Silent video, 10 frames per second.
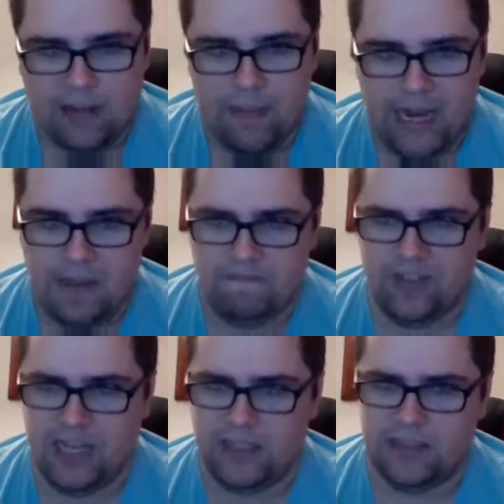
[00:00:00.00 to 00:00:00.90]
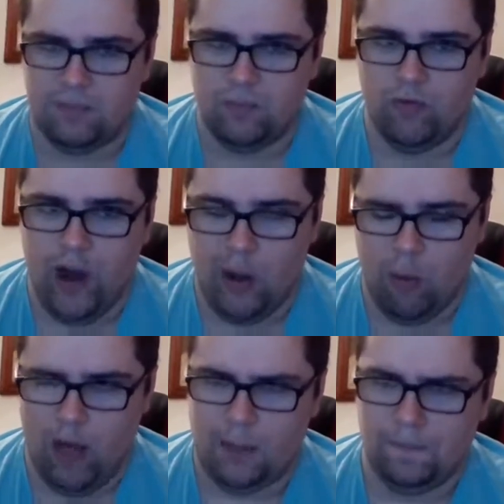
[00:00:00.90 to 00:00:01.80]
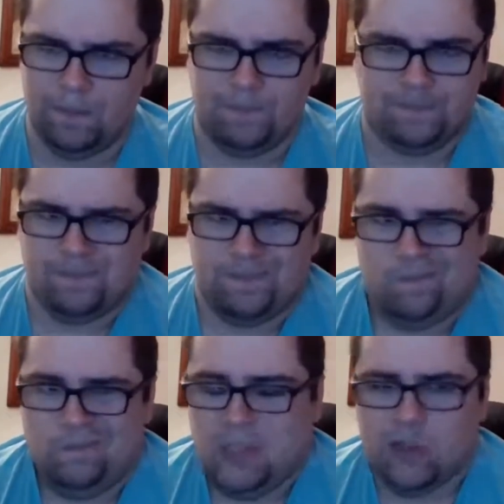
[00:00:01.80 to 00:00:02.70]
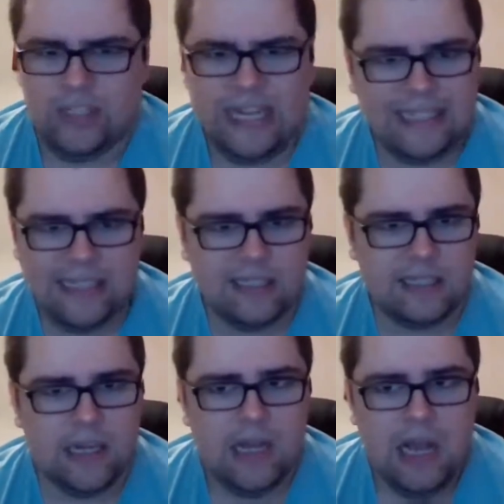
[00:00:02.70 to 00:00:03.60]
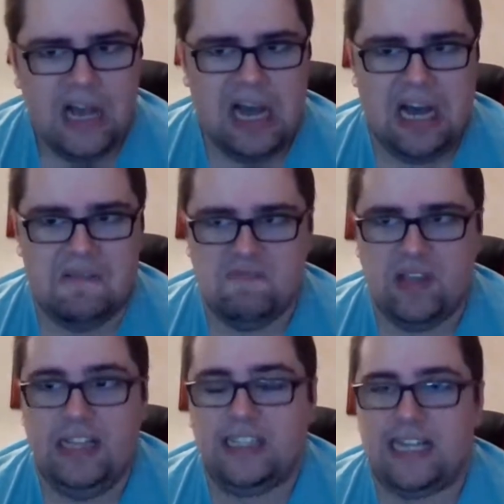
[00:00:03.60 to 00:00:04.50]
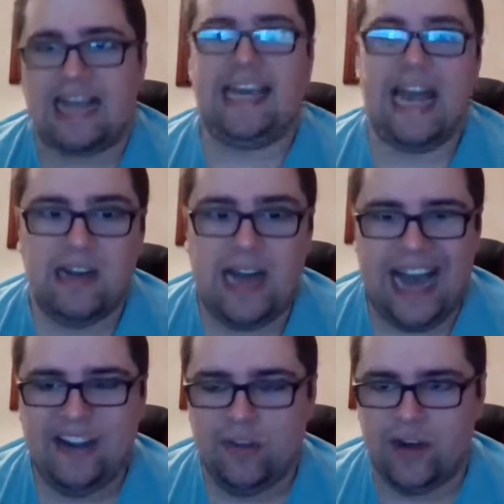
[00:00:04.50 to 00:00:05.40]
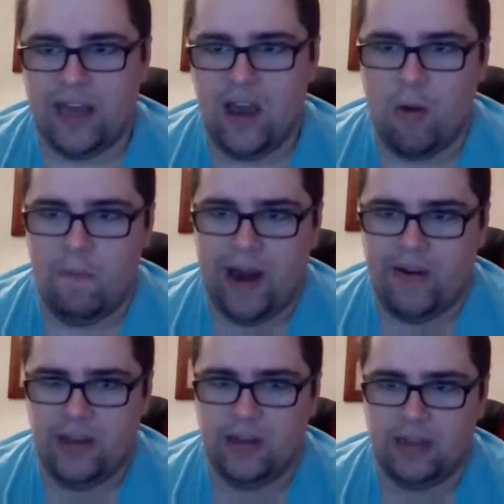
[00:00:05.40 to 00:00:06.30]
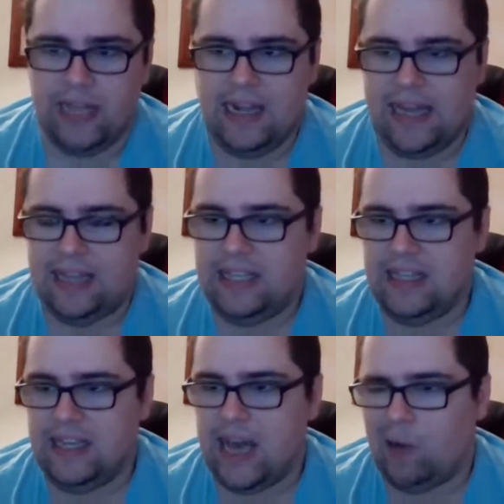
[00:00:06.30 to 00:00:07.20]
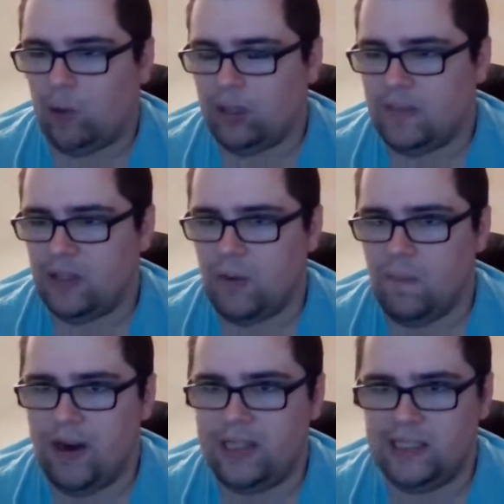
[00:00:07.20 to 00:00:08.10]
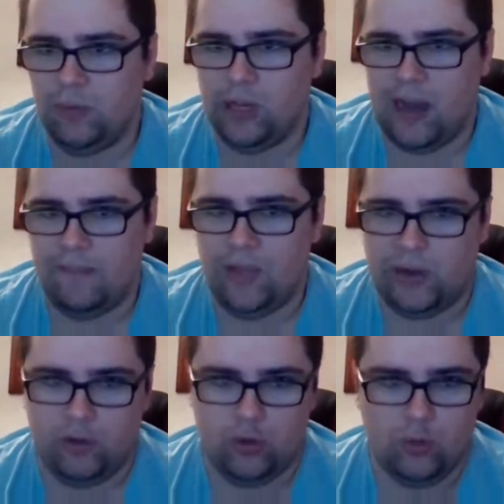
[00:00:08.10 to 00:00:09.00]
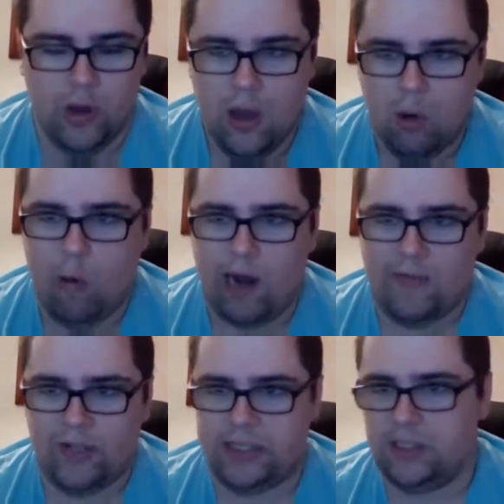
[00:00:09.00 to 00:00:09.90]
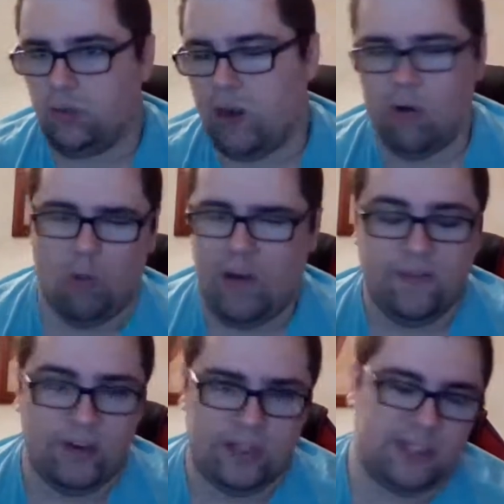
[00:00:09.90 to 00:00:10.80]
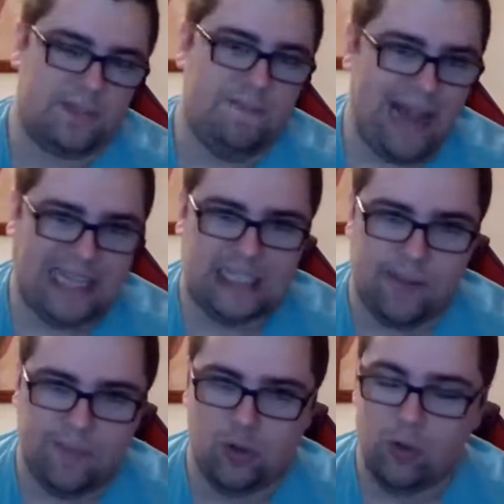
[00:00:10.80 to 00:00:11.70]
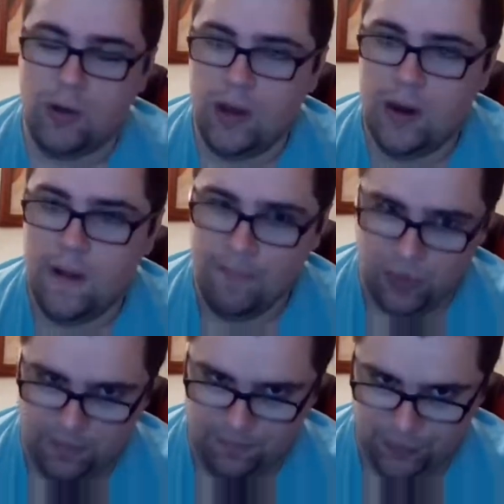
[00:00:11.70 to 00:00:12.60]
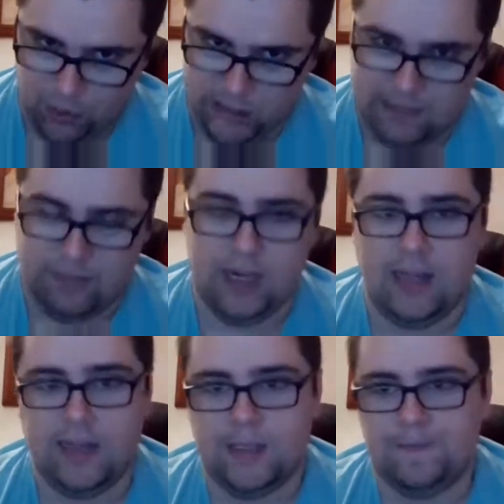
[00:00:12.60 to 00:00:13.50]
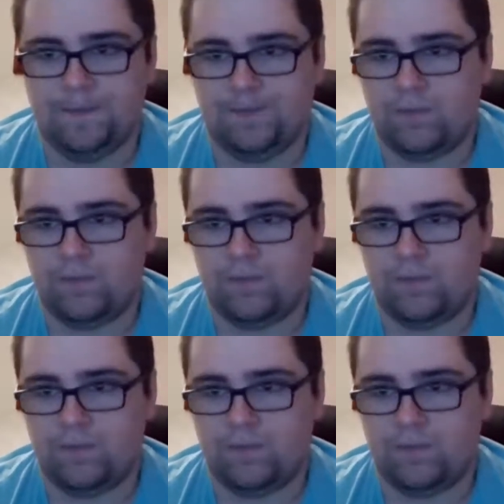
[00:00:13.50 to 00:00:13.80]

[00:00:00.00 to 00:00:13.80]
that many things very well so in that sense, uh, it's again kind of like comparing, like, like the, the ultimate comparison will come down to one versus one or one versus maximum two or something like this.